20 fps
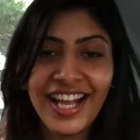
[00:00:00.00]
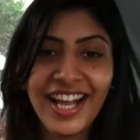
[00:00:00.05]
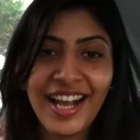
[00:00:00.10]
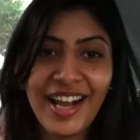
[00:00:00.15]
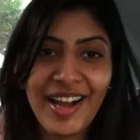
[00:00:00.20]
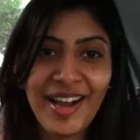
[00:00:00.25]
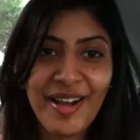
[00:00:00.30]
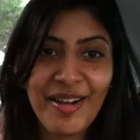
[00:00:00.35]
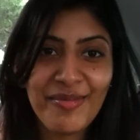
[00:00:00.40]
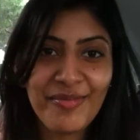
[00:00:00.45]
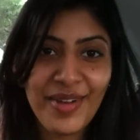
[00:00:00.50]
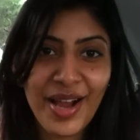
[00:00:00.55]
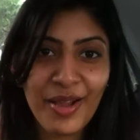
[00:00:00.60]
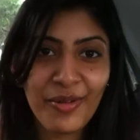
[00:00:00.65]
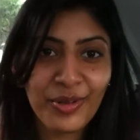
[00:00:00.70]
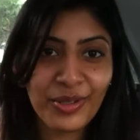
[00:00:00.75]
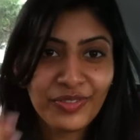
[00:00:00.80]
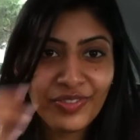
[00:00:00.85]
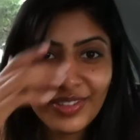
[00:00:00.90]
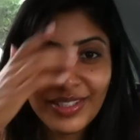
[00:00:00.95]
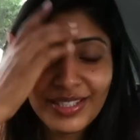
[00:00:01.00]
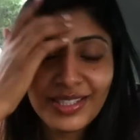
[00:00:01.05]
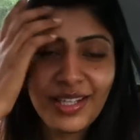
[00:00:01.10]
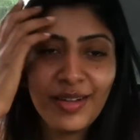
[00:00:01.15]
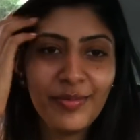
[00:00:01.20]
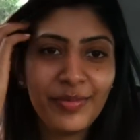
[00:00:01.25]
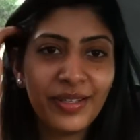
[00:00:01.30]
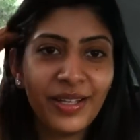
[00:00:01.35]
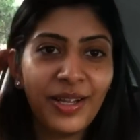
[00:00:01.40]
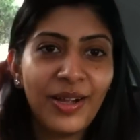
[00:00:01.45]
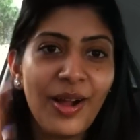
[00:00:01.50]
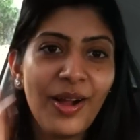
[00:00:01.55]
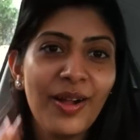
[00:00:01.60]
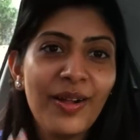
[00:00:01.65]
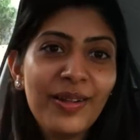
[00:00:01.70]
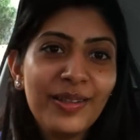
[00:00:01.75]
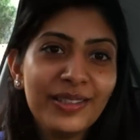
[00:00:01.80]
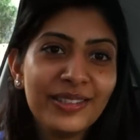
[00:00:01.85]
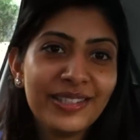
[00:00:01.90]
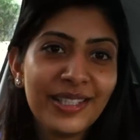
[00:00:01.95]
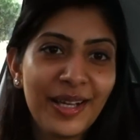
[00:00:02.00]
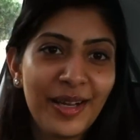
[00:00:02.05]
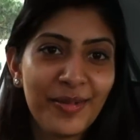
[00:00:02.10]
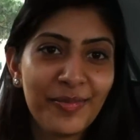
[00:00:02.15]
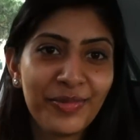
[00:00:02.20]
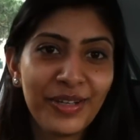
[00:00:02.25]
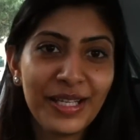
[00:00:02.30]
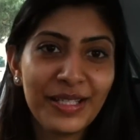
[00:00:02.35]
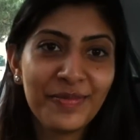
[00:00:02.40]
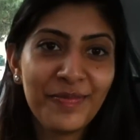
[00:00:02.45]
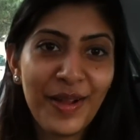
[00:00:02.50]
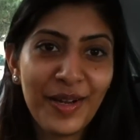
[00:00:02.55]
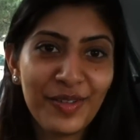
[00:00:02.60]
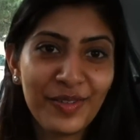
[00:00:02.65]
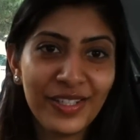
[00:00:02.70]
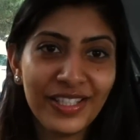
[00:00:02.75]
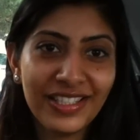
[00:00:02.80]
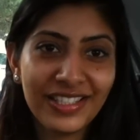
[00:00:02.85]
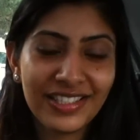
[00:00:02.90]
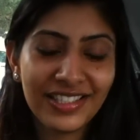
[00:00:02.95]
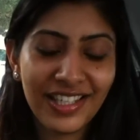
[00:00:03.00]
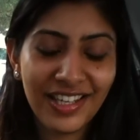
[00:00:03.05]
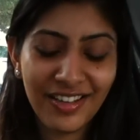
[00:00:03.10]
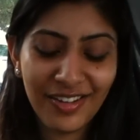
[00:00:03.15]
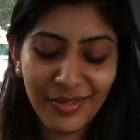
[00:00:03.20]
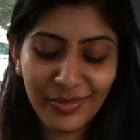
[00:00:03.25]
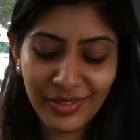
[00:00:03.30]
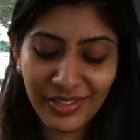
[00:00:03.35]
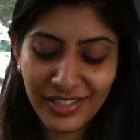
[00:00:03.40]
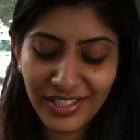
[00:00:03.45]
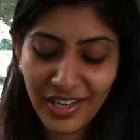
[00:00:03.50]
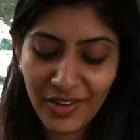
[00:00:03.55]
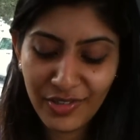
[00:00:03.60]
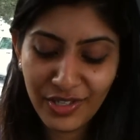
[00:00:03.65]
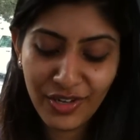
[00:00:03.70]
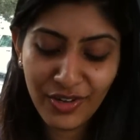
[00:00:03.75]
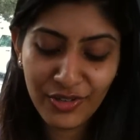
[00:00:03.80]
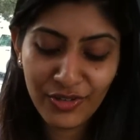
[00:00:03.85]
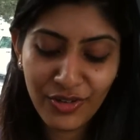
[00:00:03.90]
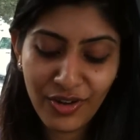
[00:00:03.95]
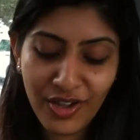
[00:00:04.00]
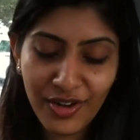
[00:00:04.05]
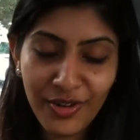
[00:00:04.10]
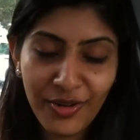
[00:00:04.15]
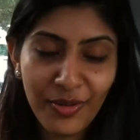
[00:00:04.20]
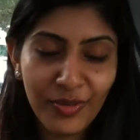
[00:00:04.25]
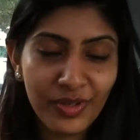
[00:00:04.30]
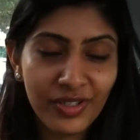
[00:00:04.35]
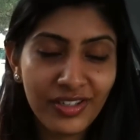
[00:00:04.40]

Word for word: Um, I work for this company called uh, PriceMetrix. Uh, we're in downtown Toronto.